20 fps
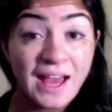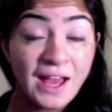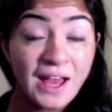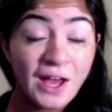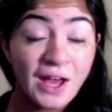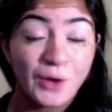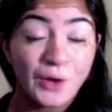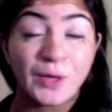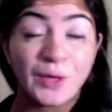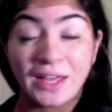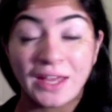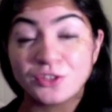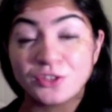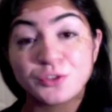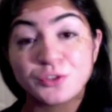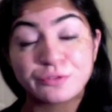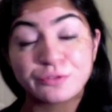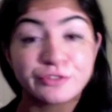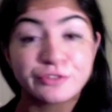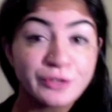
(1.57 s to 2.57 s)
Okay, so
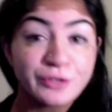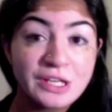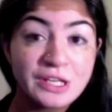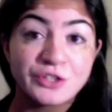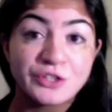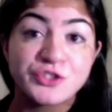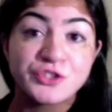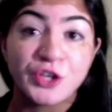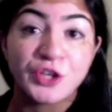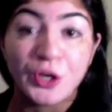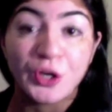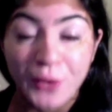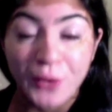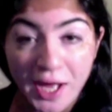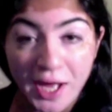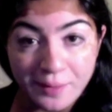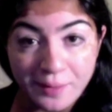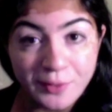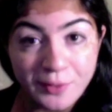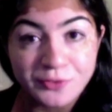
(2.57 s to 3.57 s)
a few years ago,
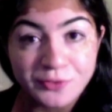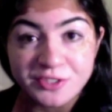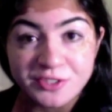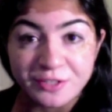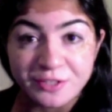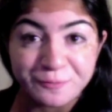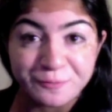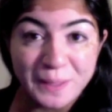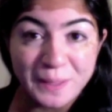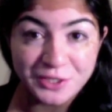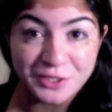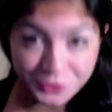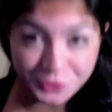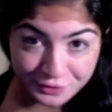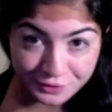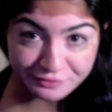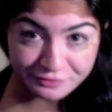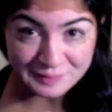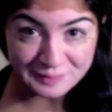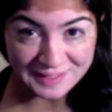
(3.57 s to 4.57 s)
I posted a picture
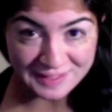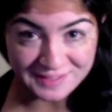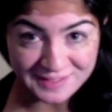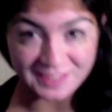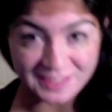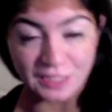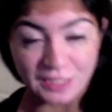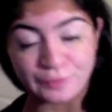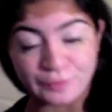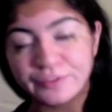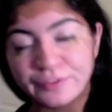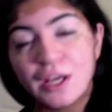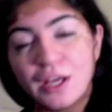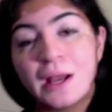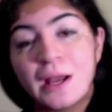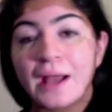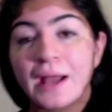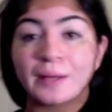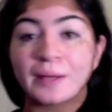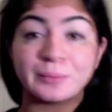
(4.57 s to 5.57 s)
of myself
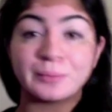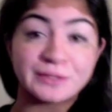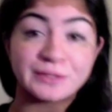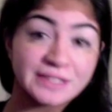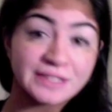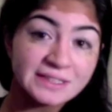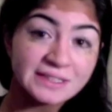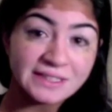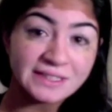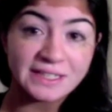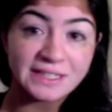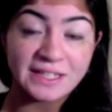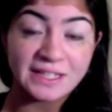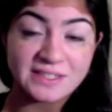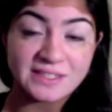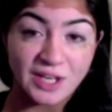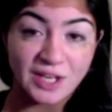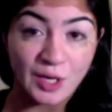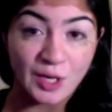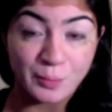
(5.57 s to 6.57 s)
completely
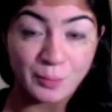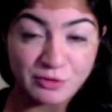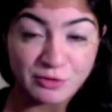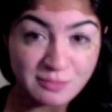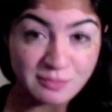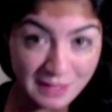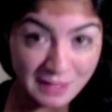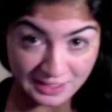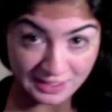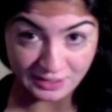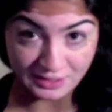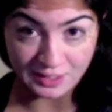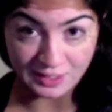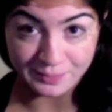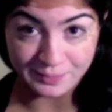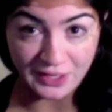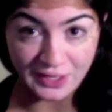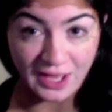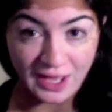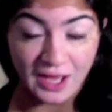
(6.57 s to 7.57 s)
done up with makeup,
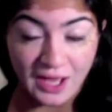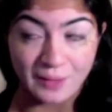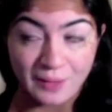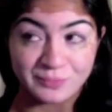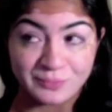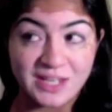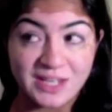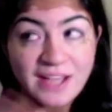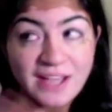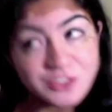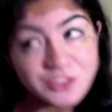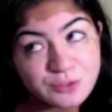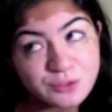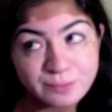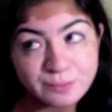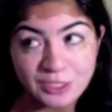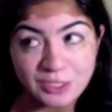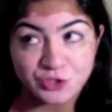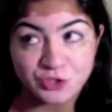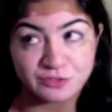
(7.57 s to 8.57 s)
next to a
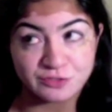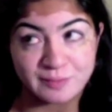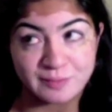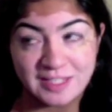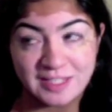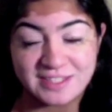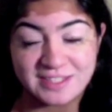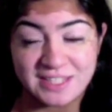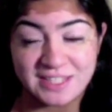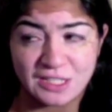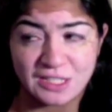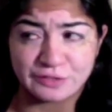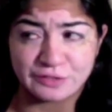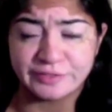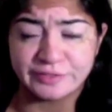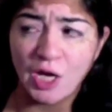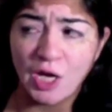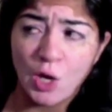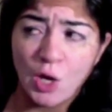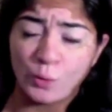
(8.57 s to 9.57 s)
picture of myself
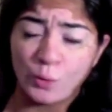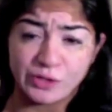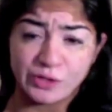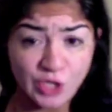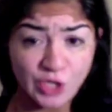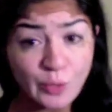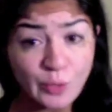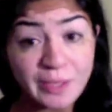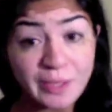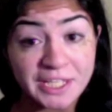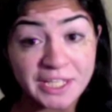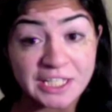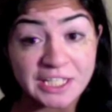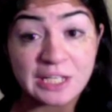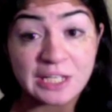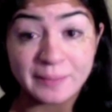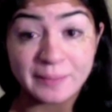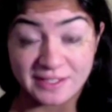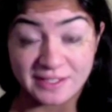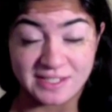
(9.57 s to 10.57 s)
with no makeup,
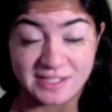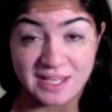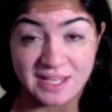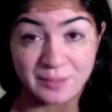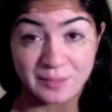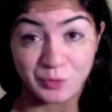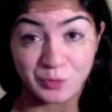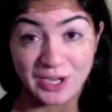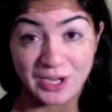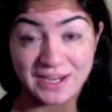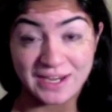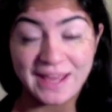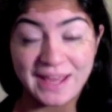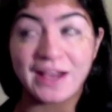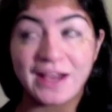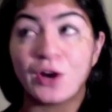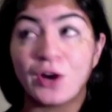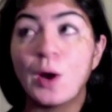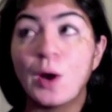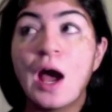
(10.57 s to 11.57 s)
as I am right
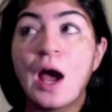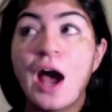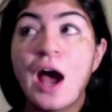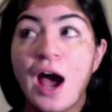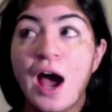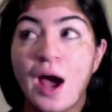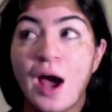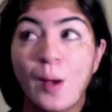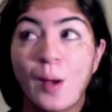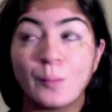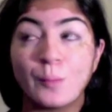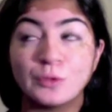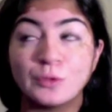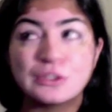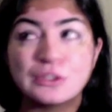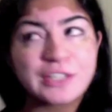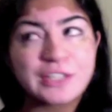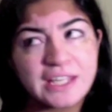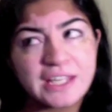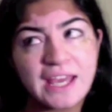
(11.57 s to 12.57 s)
now,
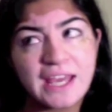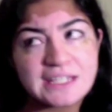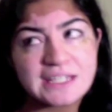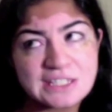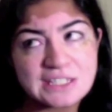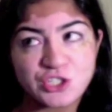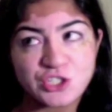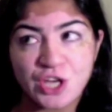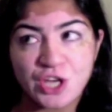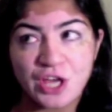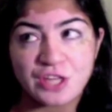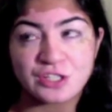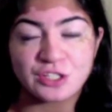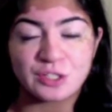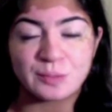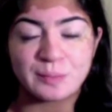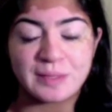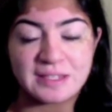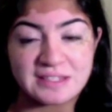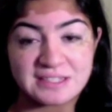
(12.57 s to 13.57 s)
looking at each other,
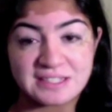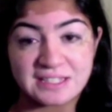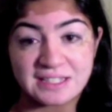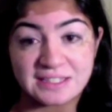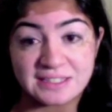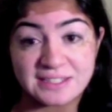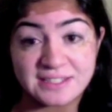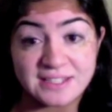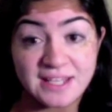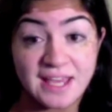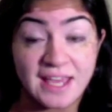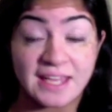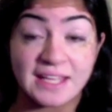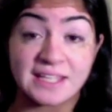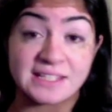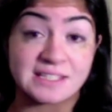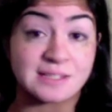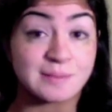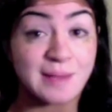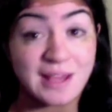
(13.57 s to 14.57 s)
basically saying, "Is
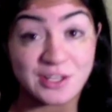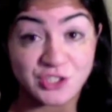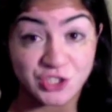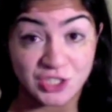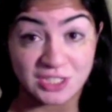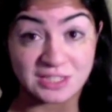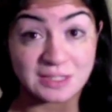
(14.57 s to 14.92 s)
the magic in the